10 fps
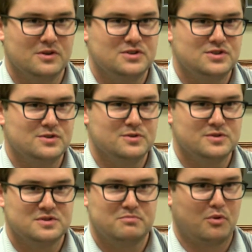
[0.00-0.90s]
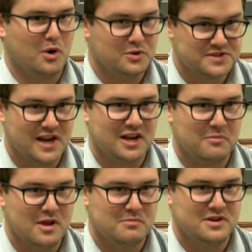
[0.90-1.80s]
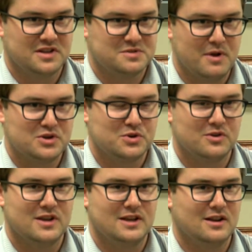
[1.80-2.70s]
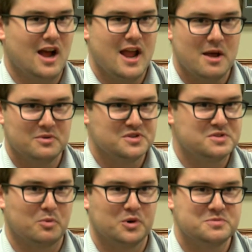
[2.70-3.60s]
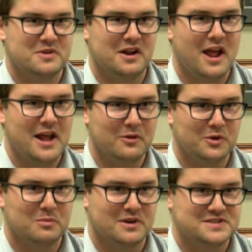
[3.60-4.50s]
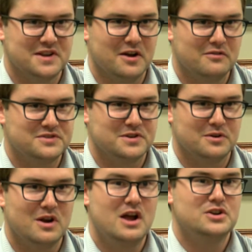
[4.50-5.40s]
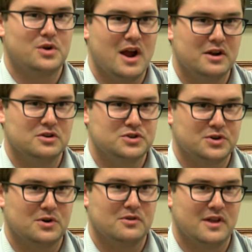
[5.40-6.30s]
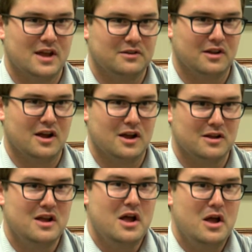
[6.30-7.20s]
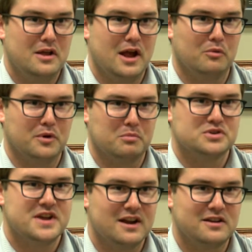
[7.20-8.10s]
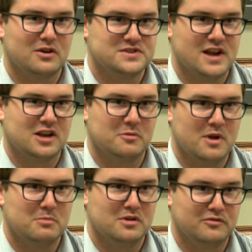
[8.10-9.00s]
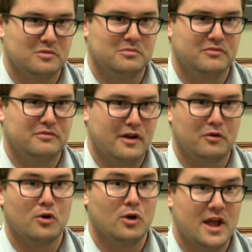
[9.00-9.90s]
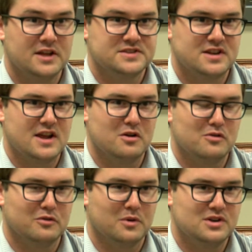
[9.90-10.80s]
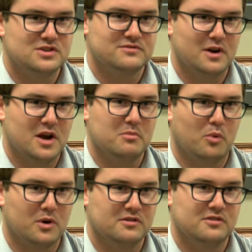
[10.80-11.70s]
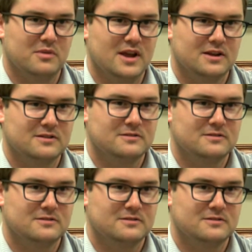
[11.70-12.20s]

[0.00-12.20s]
issues, pro Second Amendment, especially. I am a sportsman and angler myself, so trying to ensure that. Uh, yeah, we're protecting our Second Amendment from federal and state overreach is very important to me.